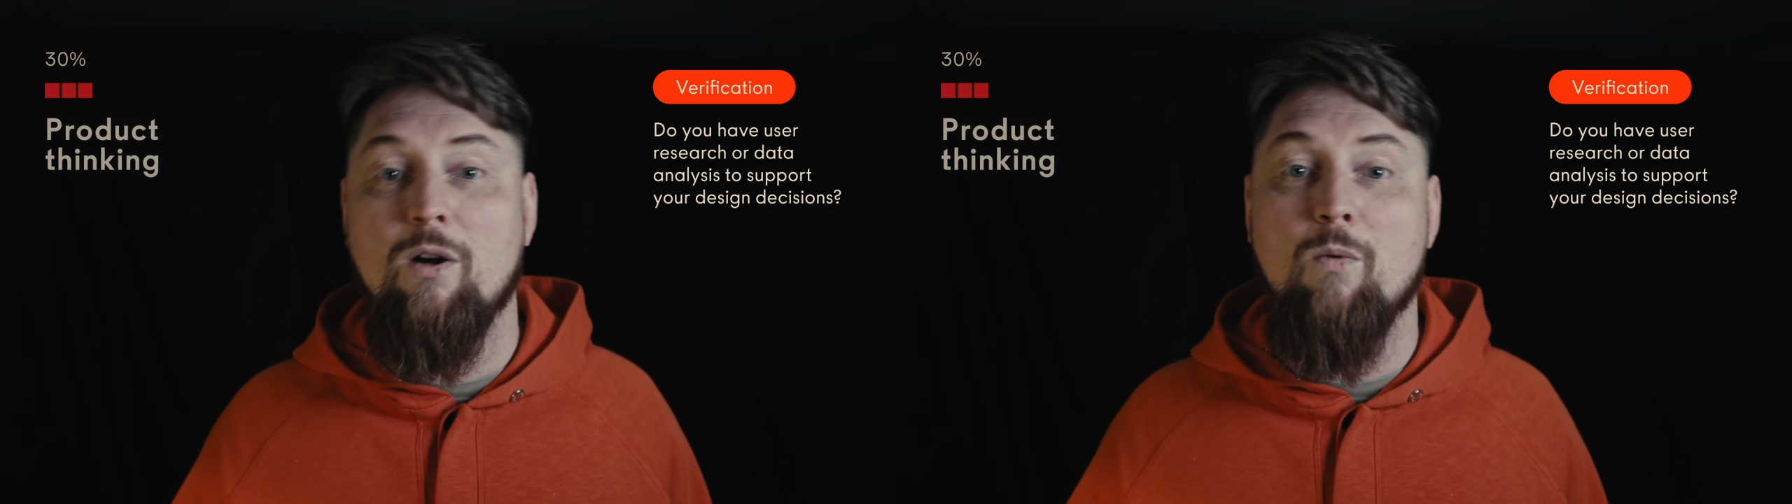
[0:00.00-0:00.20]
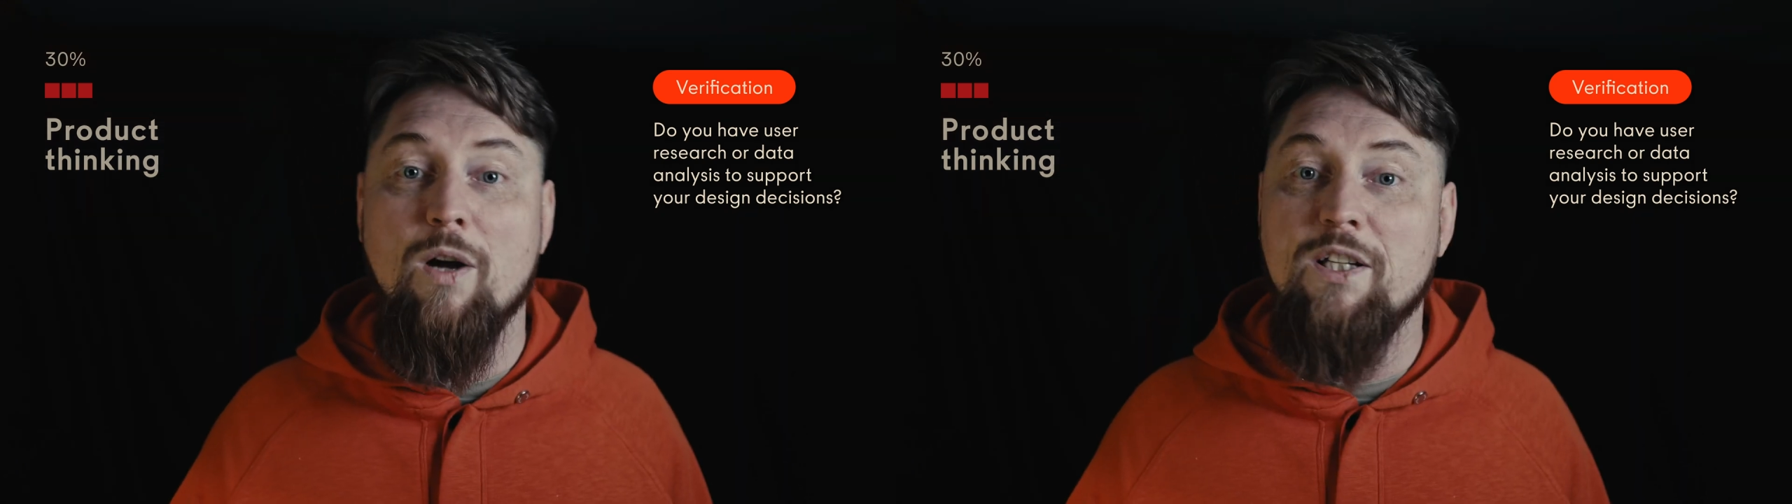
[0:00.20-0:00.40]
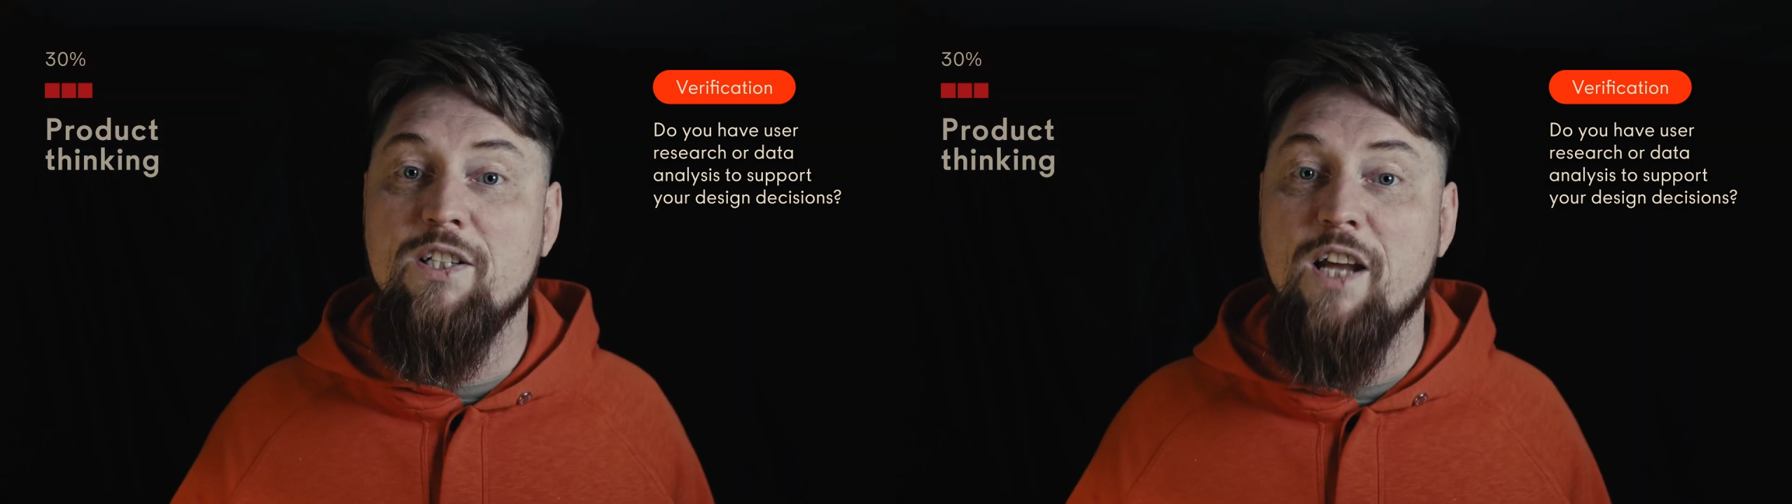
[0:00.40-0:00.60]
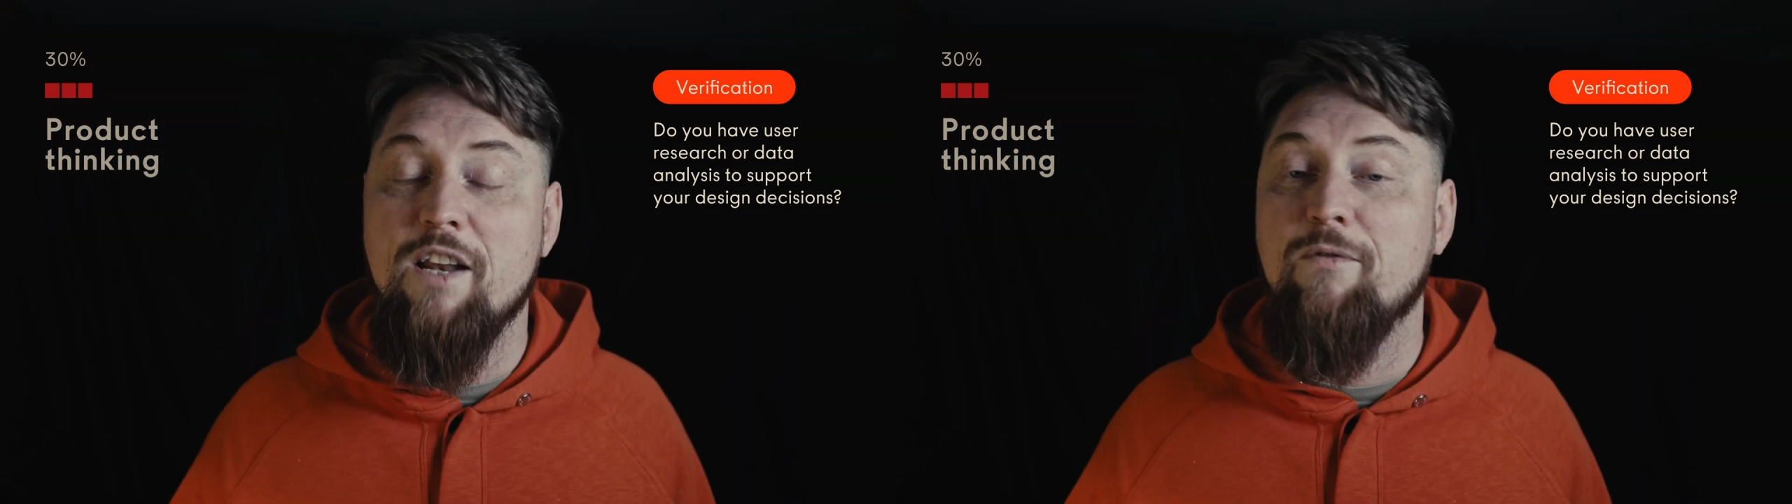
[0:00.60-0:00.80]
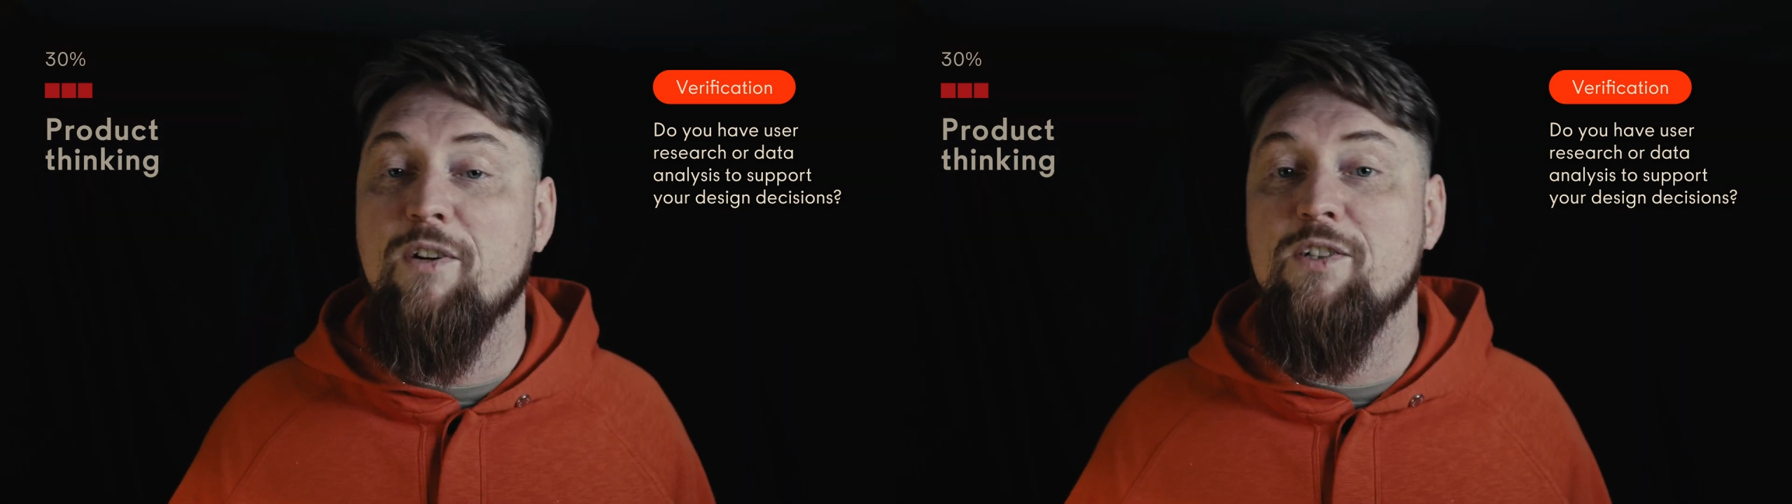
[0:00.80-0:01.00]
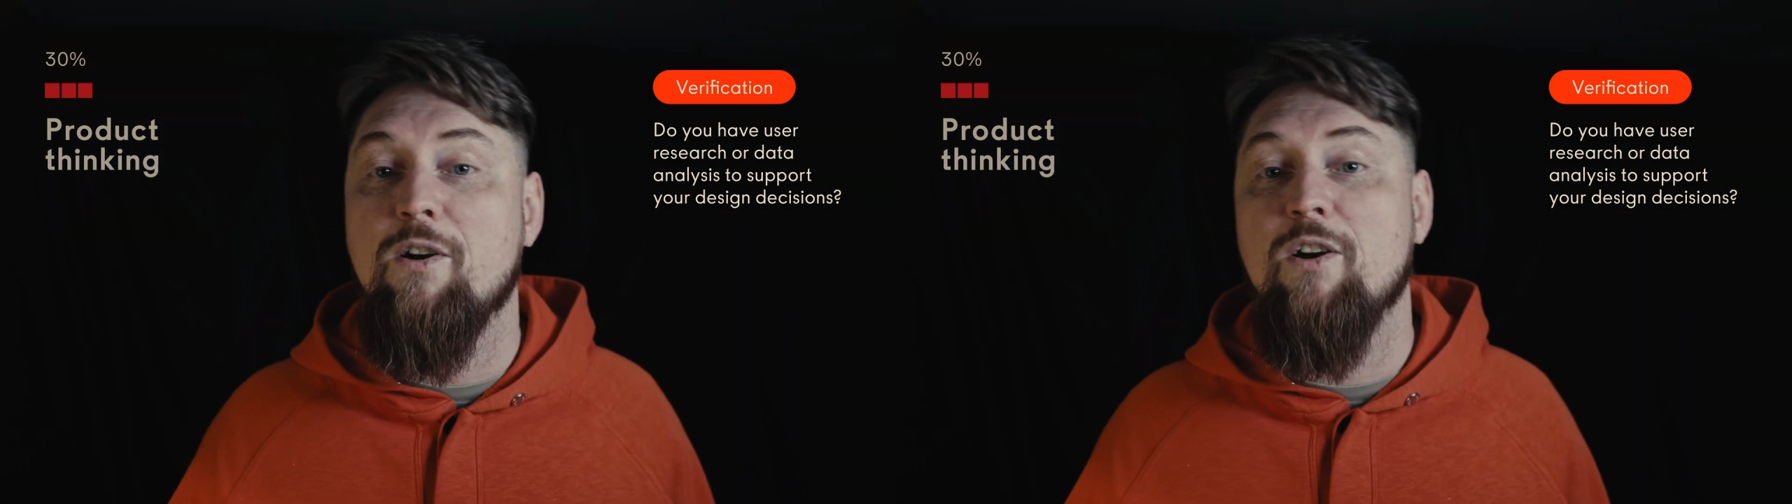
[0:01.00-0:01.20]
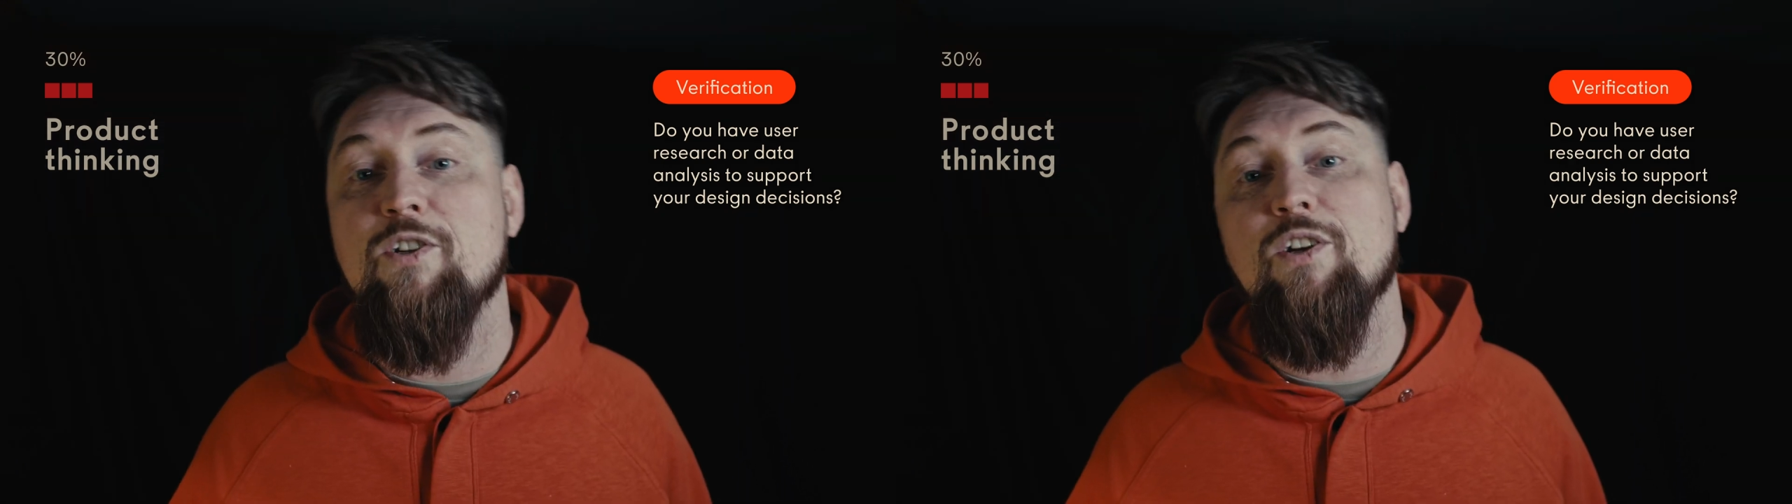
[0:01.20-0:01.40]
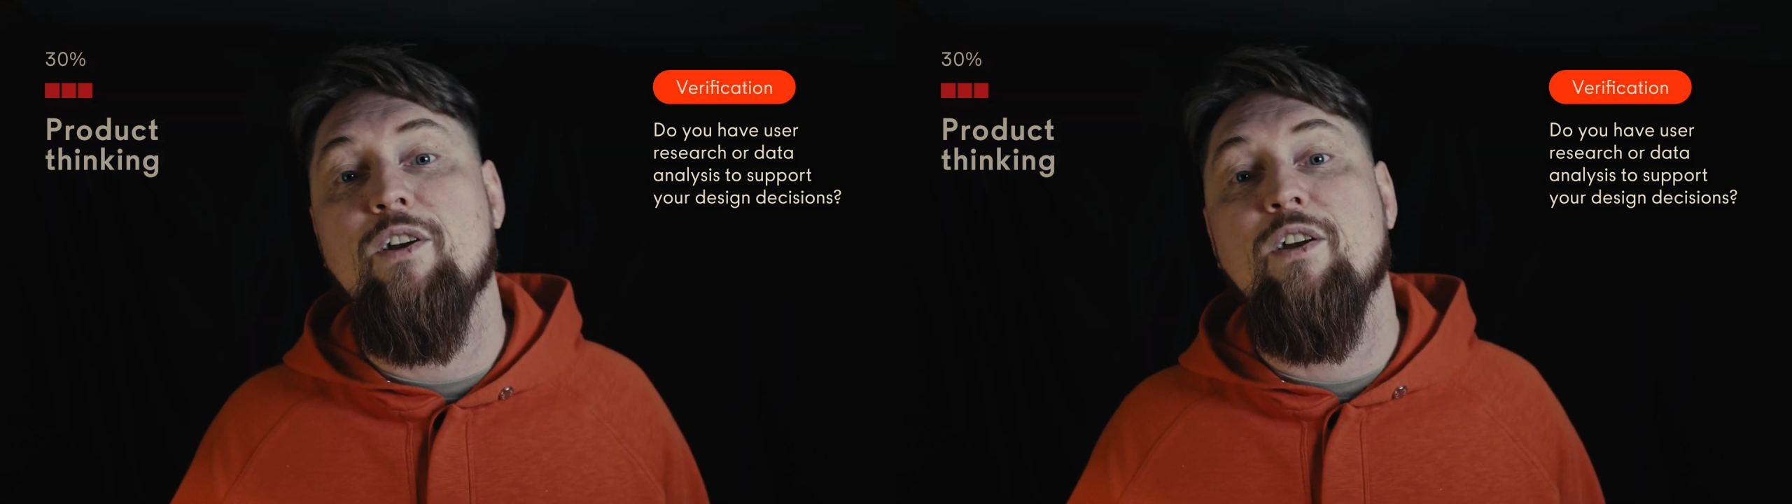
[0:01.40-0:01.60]
quantitative
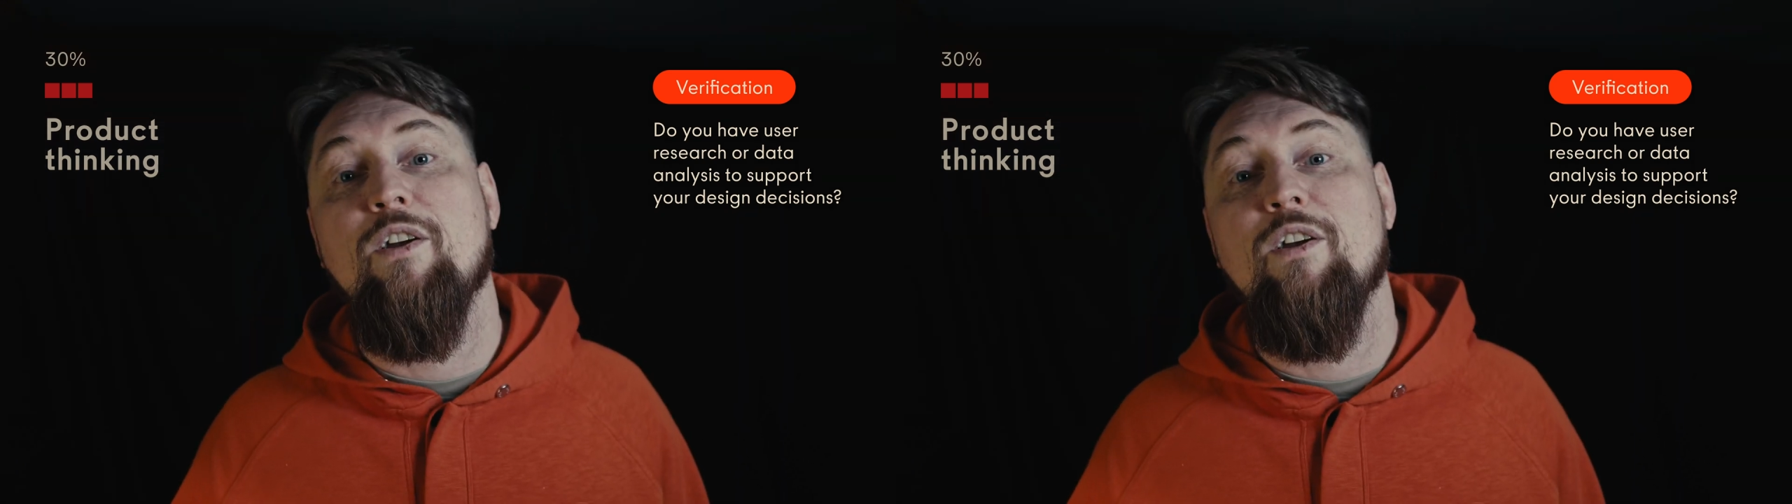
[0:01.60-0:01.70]
research?